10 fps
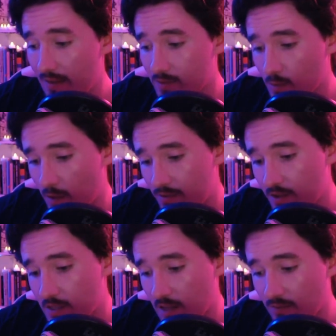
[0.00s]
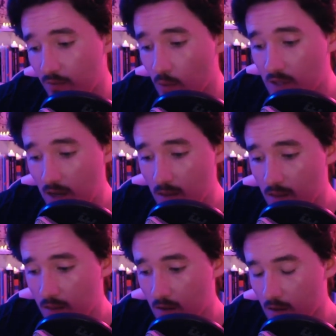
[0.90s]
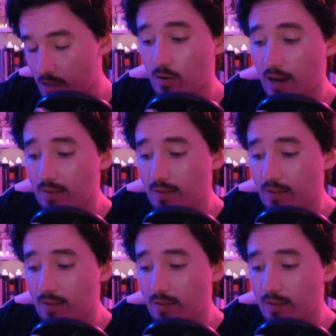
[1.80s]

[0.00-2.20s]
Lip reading: 12th, 13th, 14th. Sorry,